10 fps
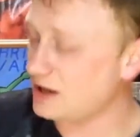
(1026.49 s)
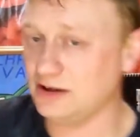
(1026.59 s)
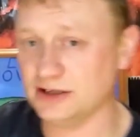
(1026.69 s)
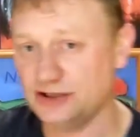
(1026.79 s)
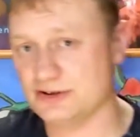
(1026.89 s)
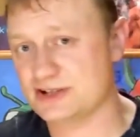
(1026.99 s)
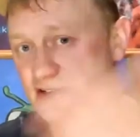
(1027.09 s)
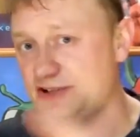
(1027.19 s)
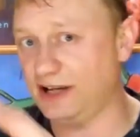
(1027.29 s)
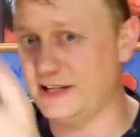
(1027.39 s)
And I'm going to
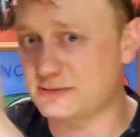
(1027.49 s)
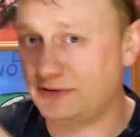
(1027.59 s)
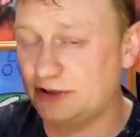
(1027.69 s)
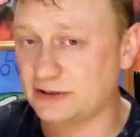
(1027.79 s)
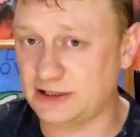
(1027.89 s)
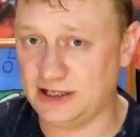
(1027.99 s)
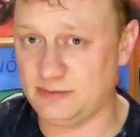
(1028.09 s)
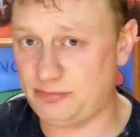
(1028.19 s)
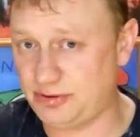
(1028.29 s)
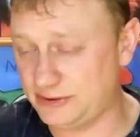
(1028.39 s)
associate this with a little
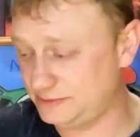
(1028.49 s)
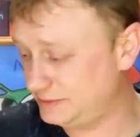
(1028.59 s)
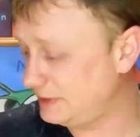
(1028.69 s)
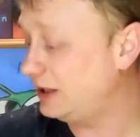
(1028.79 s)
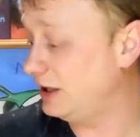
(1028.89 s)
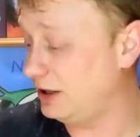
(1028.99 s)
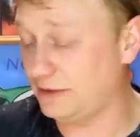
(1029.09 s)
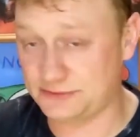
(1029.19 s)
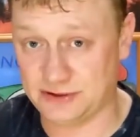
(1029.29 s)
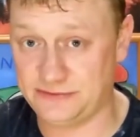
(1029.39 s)
clip
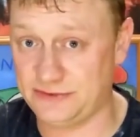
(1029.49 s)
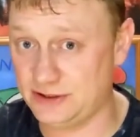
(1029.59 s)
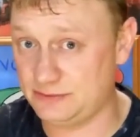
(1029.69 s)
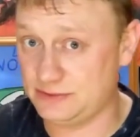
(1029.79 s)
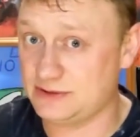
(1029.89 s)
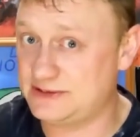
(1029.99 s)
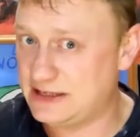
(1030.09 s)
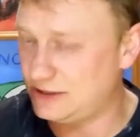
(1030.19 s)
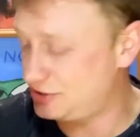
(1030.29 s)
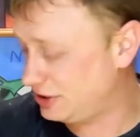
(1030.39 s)
after
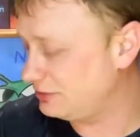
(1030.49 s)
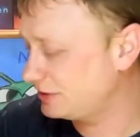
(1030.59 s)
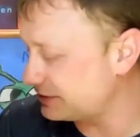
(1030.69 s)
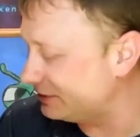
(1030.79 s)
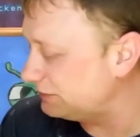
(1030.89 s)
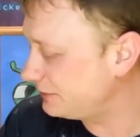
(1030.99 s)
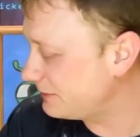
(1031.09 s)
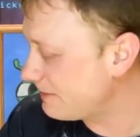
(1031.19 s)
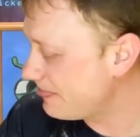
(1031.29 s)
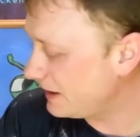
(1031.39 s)
I've shown it
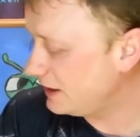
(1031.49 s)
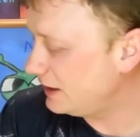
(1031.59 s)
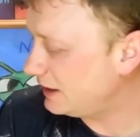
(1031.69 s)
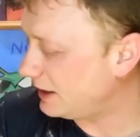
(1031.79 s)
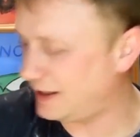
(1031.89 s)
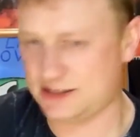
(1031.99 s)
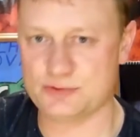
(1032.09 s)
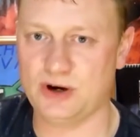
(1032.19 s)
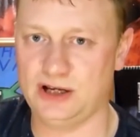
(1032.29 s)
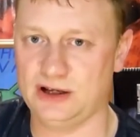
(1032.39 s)
off. And
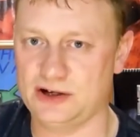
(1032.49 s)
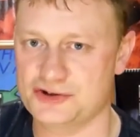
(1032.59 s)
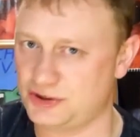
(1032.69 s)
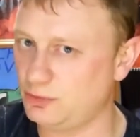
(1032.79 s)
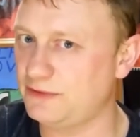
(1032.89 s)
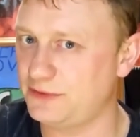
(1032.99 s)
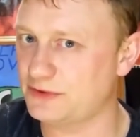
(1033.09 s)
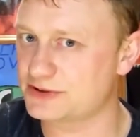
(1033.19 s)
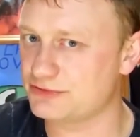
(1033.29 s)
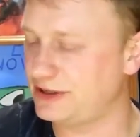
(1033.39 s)
it's quite large, so it will
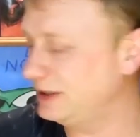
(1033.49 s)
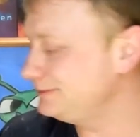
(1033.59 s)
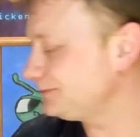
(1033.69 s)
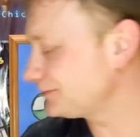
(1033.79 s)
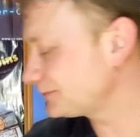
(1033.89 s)
fill the screen up.